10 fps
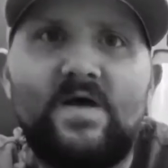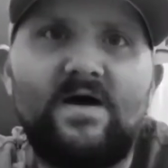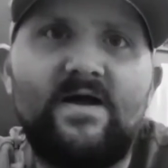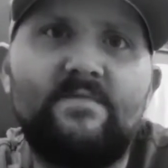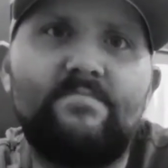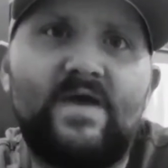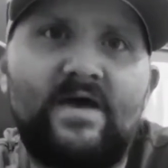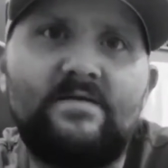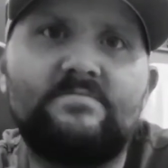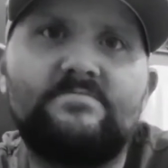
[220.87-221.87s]
Hi, I'm
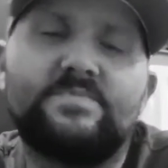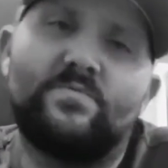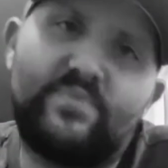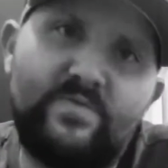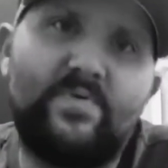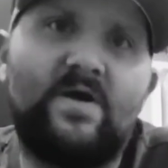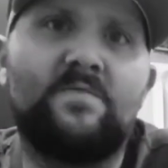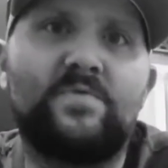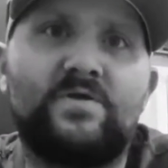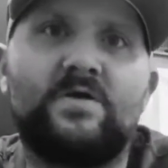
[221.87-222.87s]
Matt from P Power
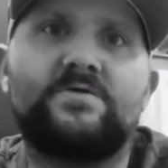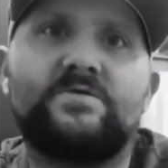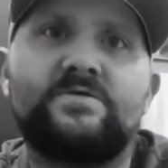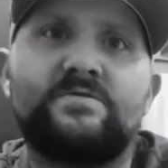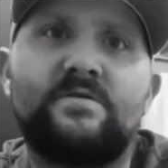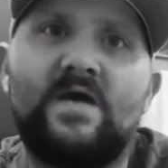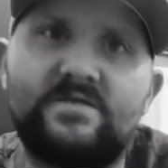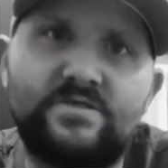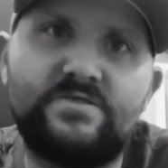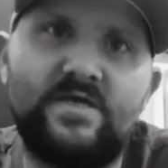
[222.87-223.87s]
Productions, and
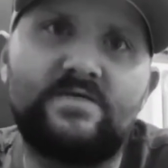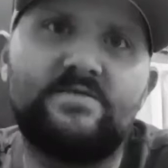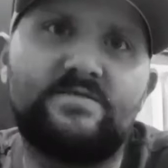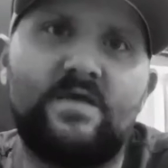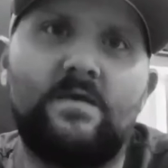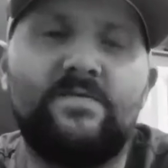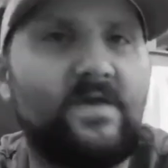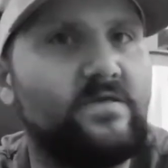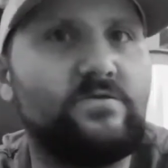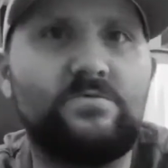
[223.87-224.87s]
I'd just like to say
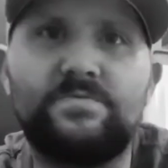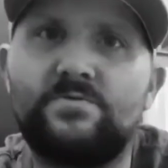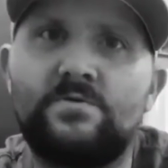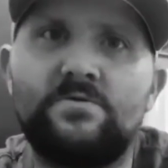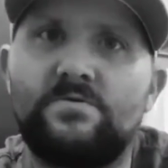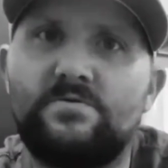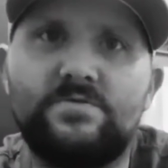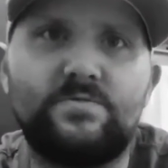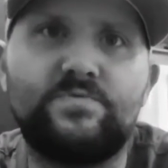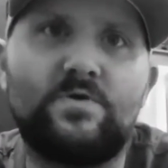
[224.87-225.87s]
thank you for
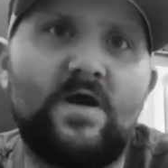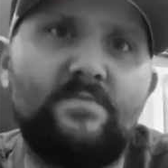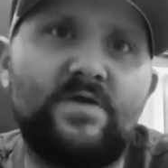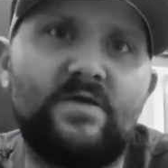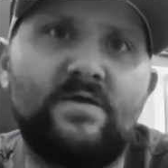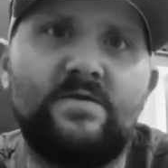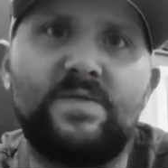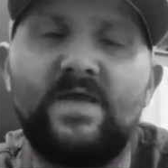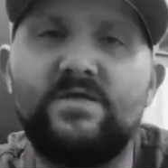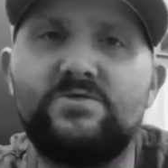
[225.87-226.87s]
subscribing, and
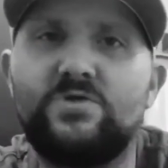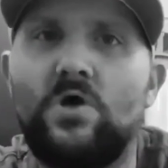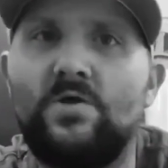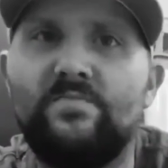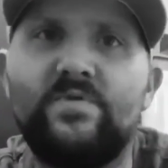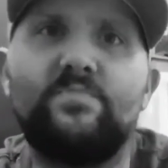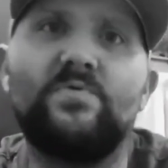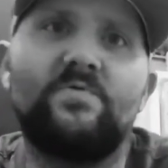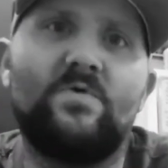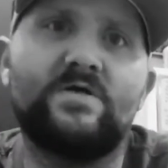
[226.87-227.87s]
thank you to all the
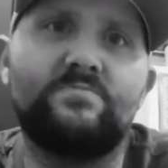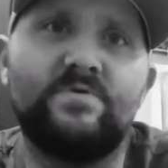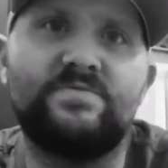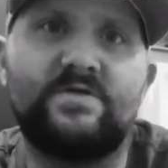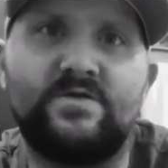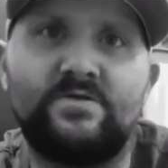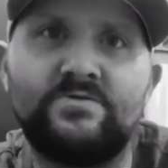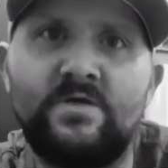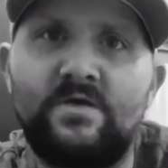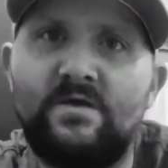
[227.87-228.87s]
people that watch my videos.
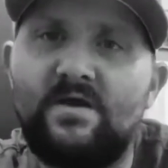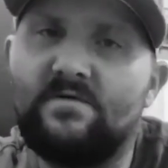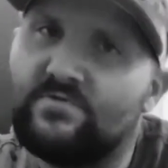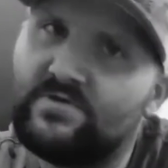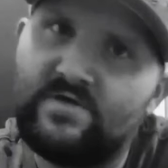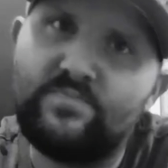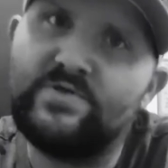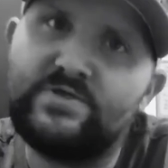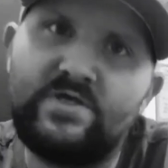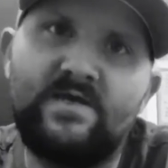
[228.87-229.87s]
I really
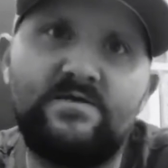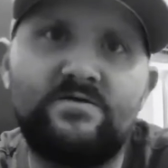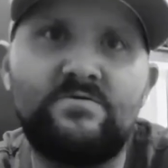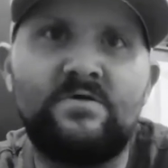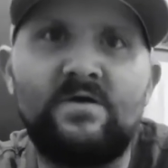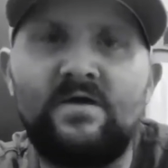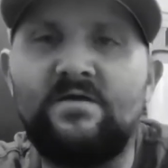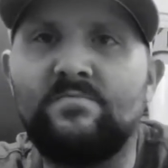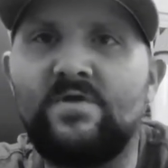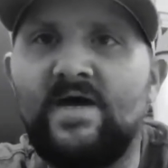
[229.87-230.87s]
appreciate you, and
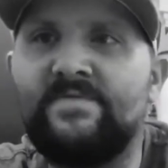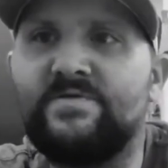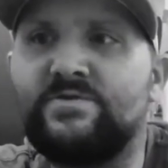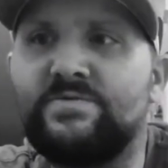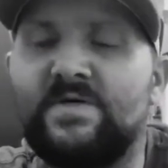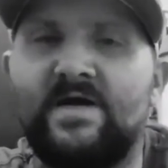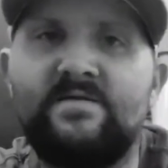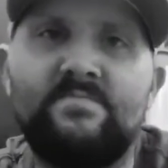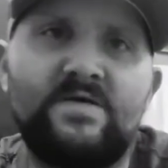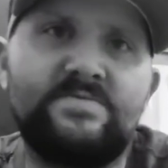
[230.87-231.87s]
I'm glad that you
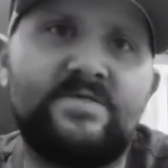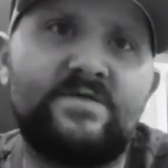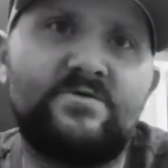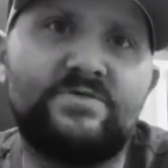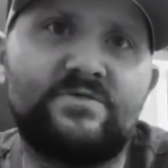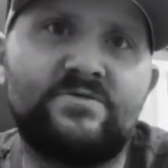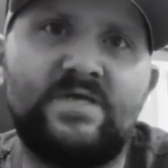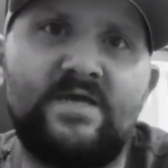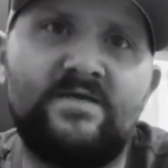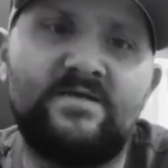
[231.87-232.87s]
find my videos
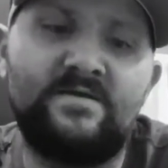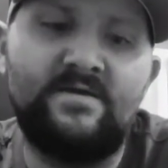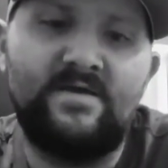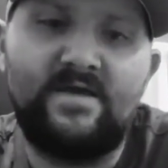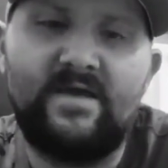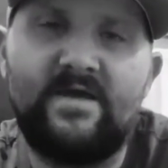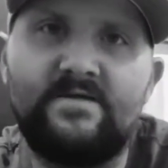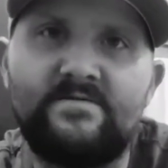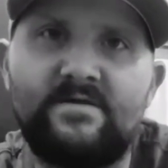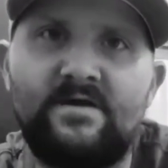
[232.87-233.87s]
entertaining
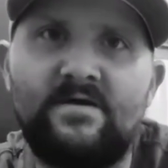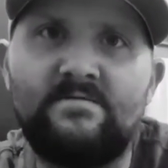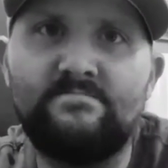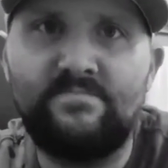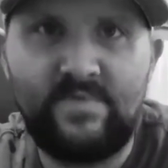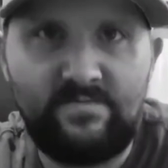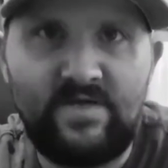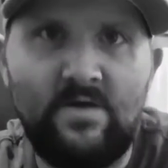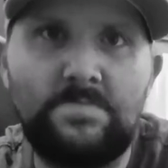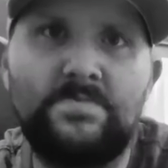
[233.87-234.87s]
and maybe
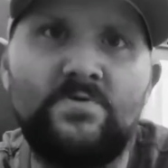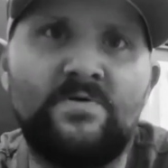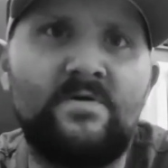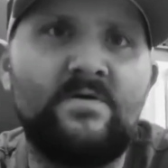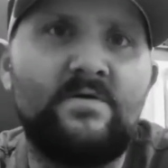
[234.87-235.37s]
helpful.